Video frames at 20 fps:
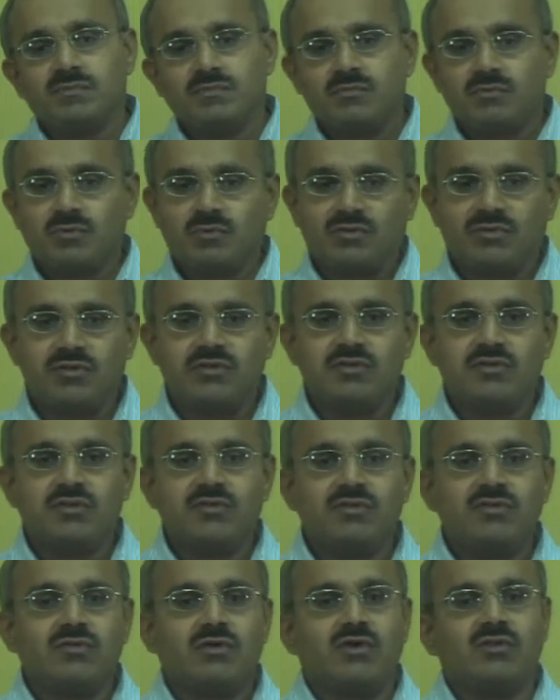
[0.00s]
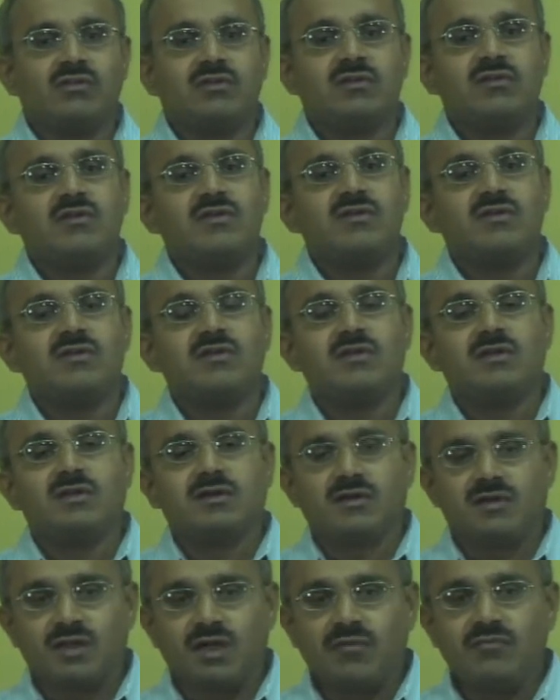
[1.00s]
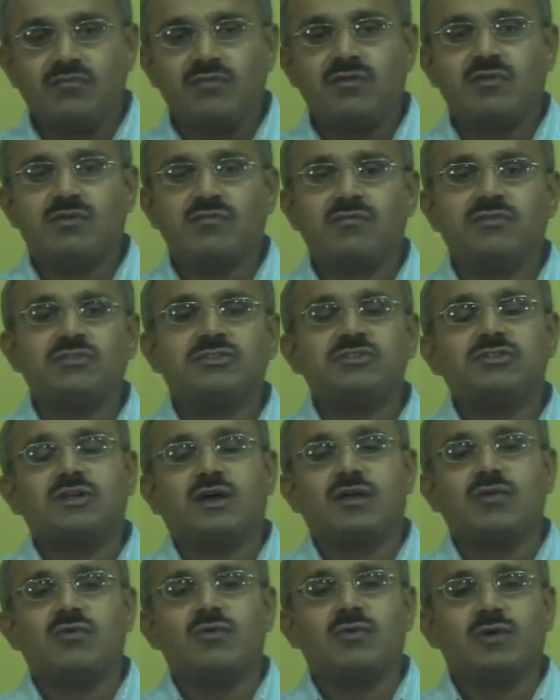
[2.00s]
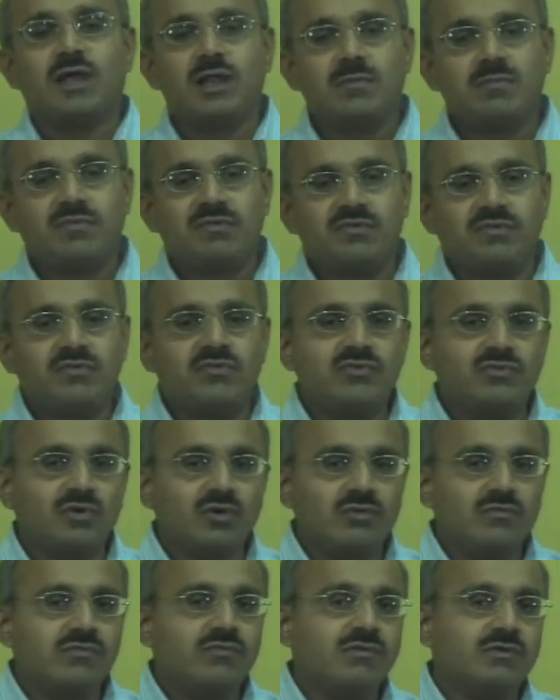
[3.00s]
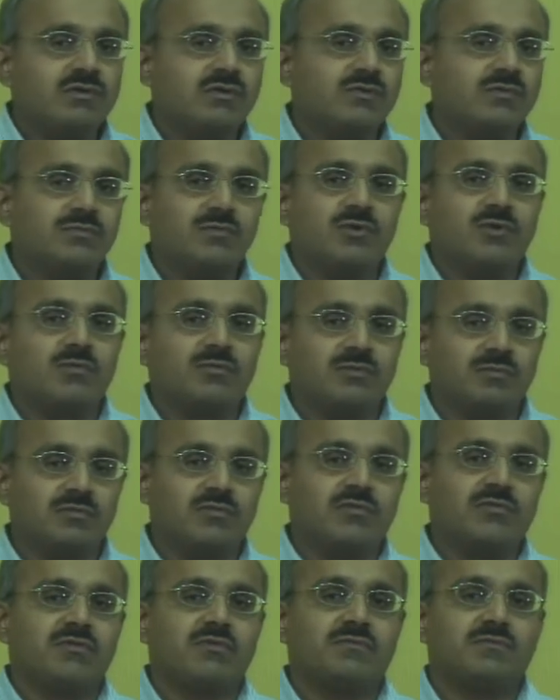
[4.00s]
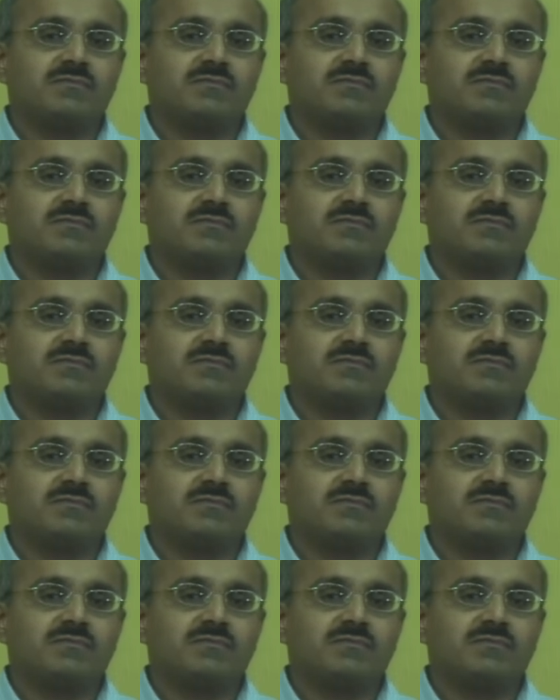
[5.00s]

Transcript: procedures on graphs which are going to help us to solve problems.